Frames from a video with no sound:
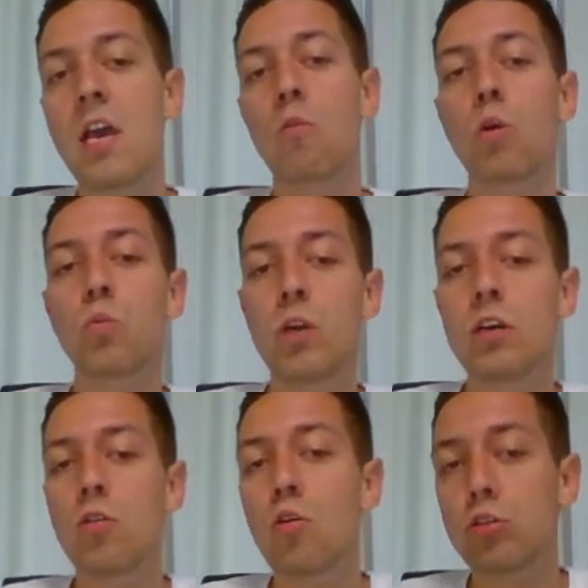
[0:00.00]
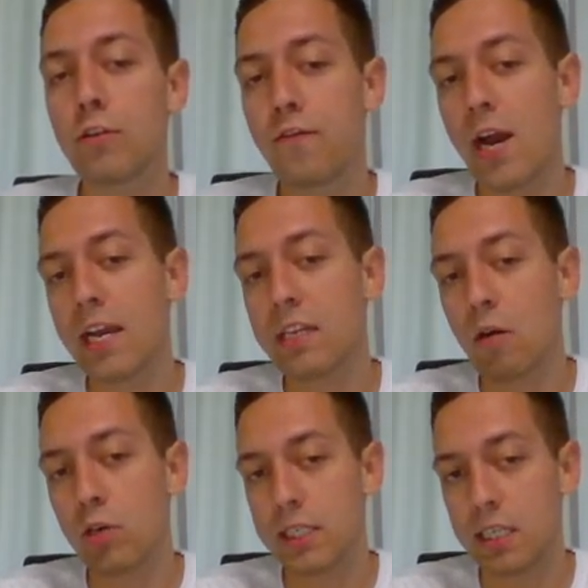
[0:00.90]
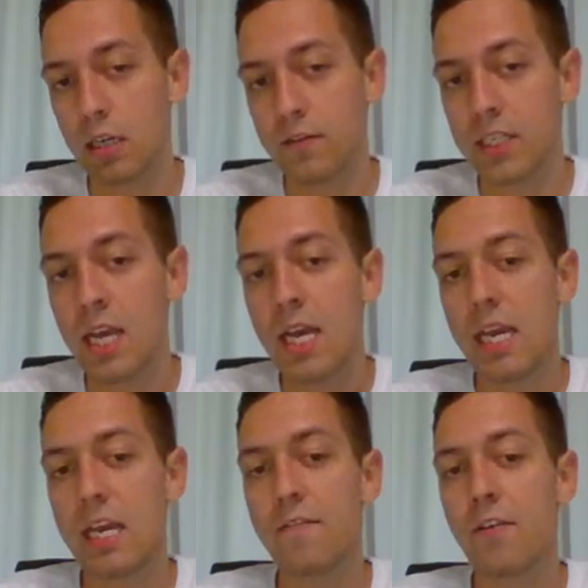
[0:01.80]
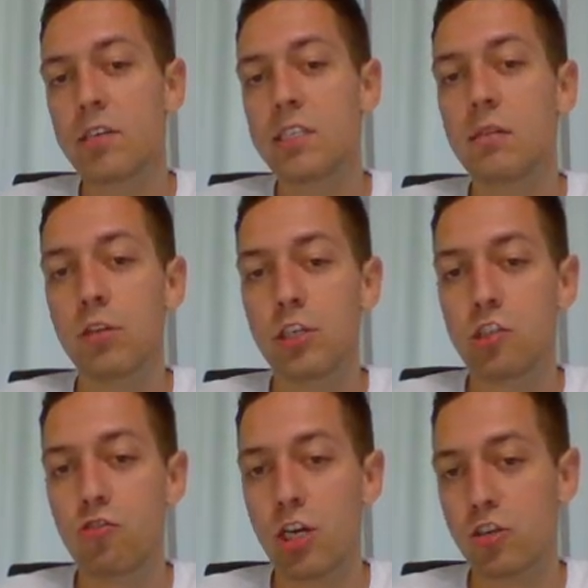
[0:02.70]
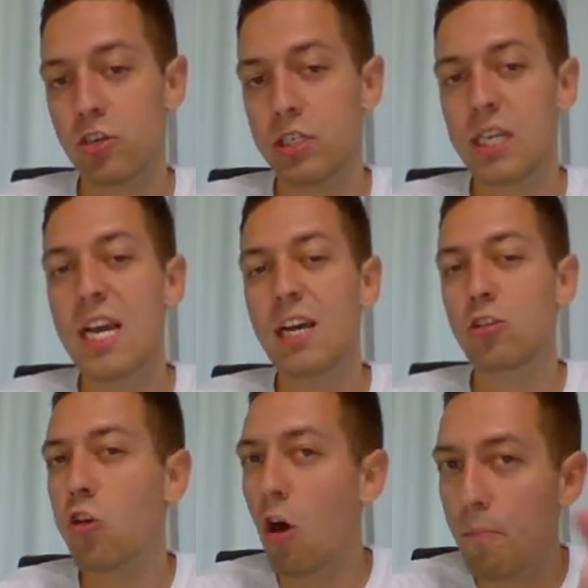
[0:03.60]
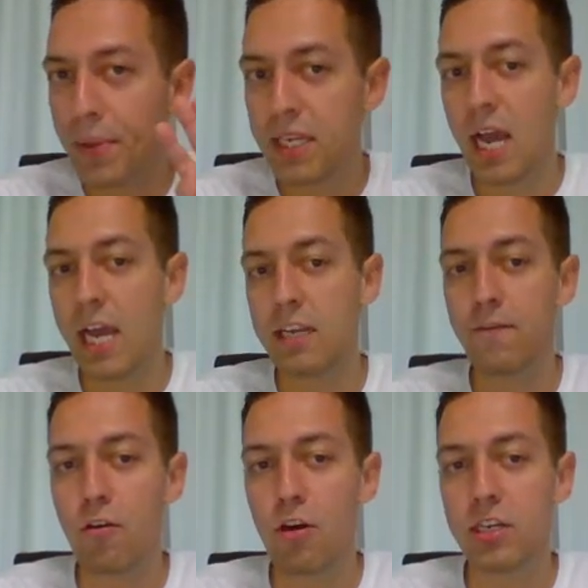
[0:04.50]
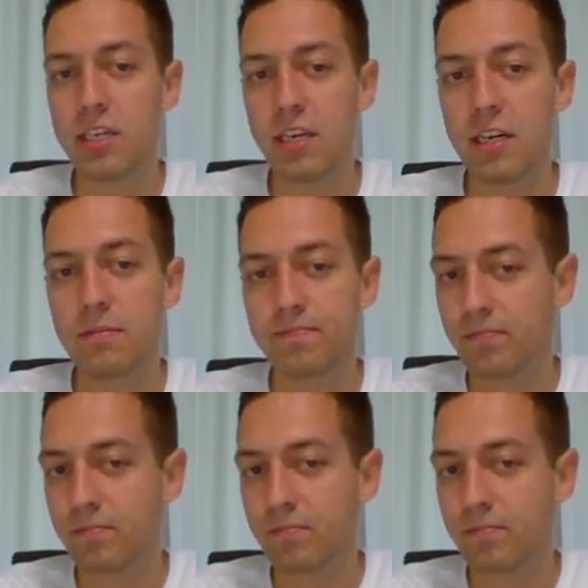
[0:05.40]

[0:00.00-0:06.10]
when we're going to find ourselves in very similar structures. Don't play knight e4 here.